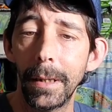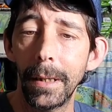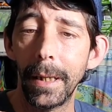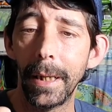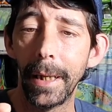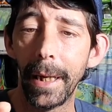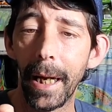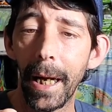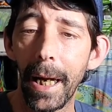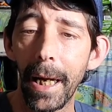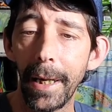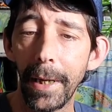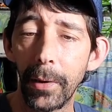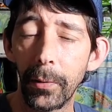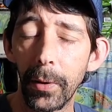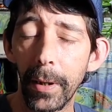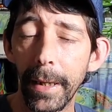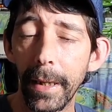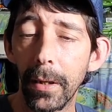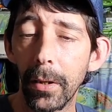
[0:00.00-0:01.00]
and I had to
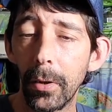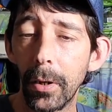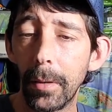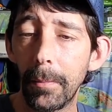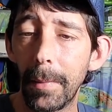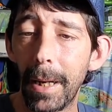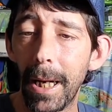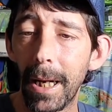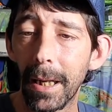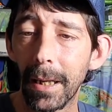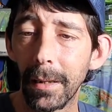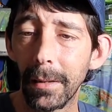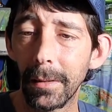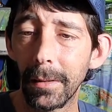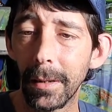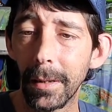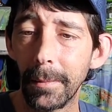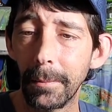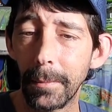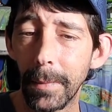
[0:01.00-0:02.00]
re-glue it back
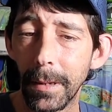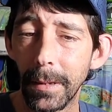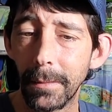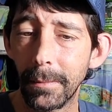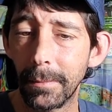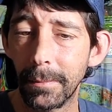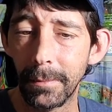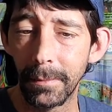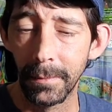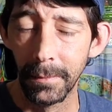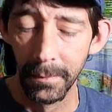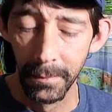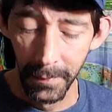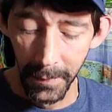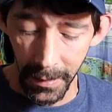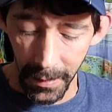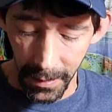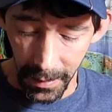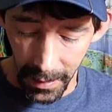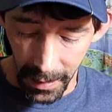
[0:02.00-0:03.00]
on. But
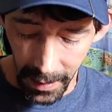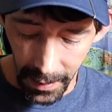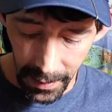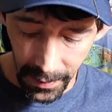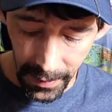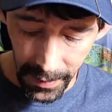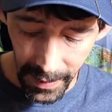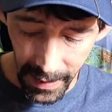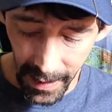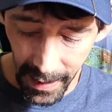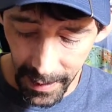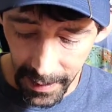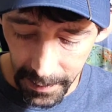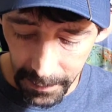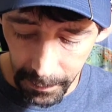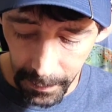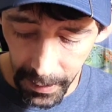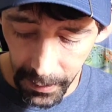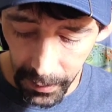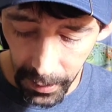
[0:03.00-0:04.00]
other than that, it's
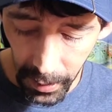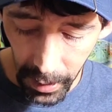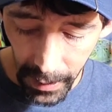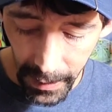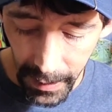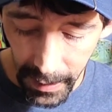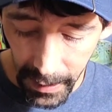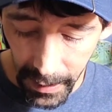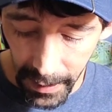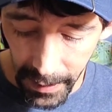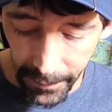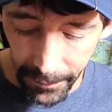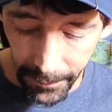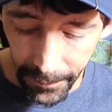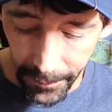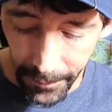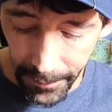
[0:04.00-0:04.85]
been really good.